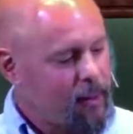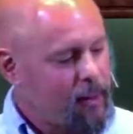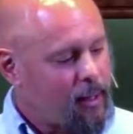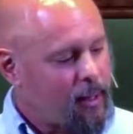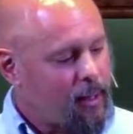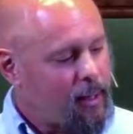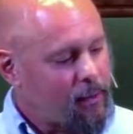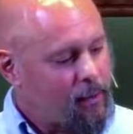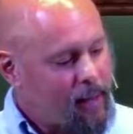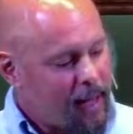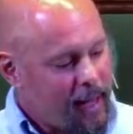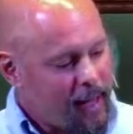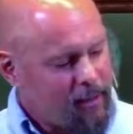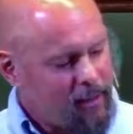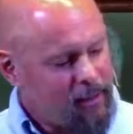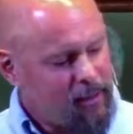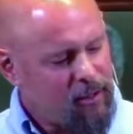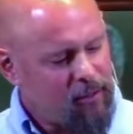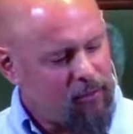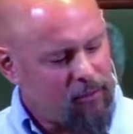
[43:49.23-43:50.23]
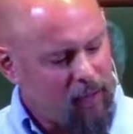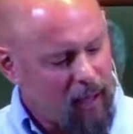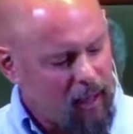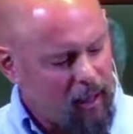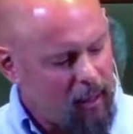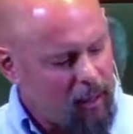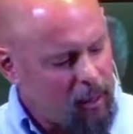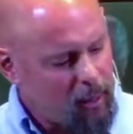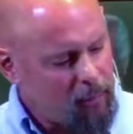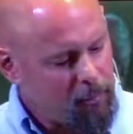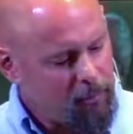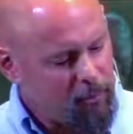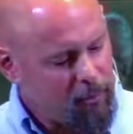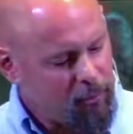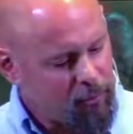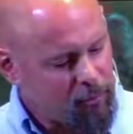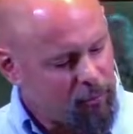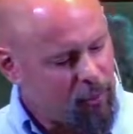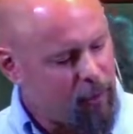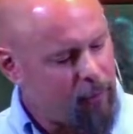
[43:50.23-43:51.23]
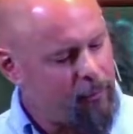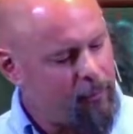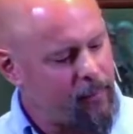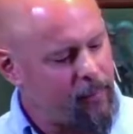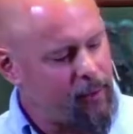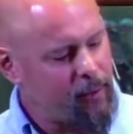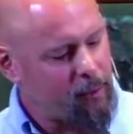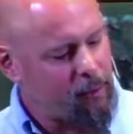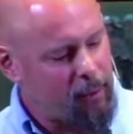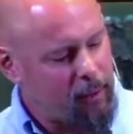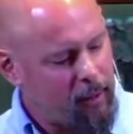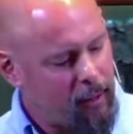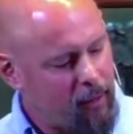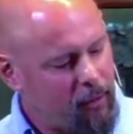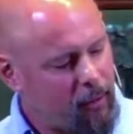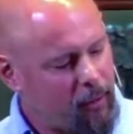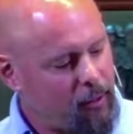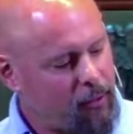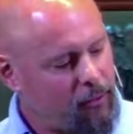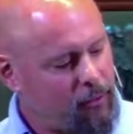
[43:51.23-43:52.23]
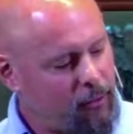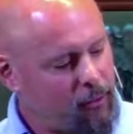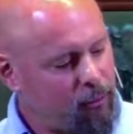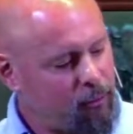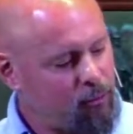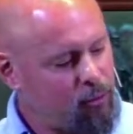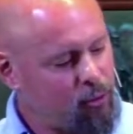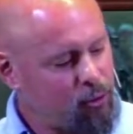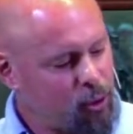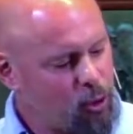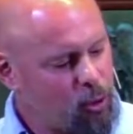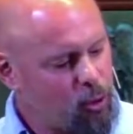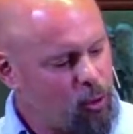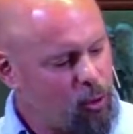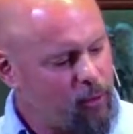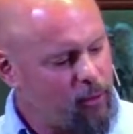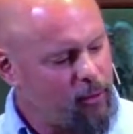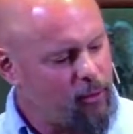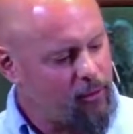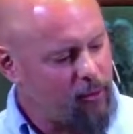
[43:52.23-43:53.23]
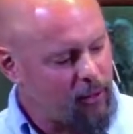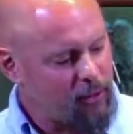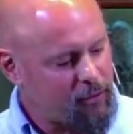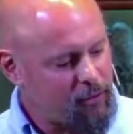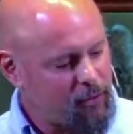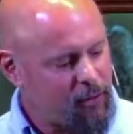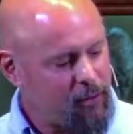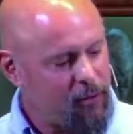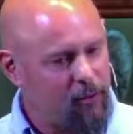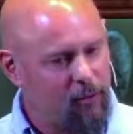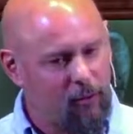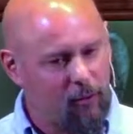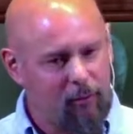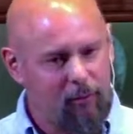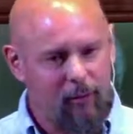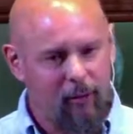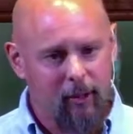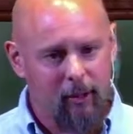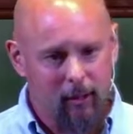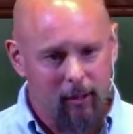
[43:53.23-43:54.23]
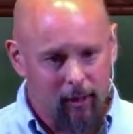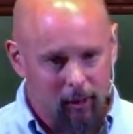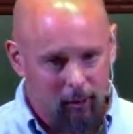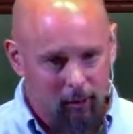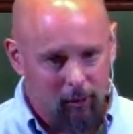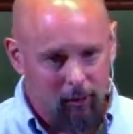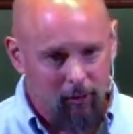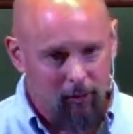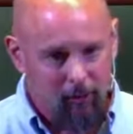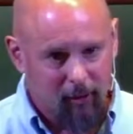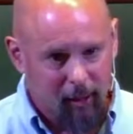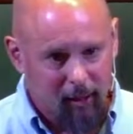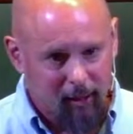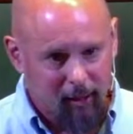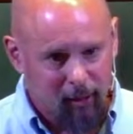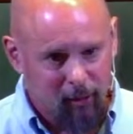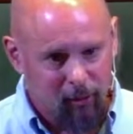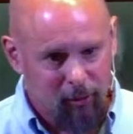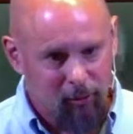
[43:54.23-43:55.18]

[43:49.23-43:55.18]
and that develops from the appearance of true existence of the little self.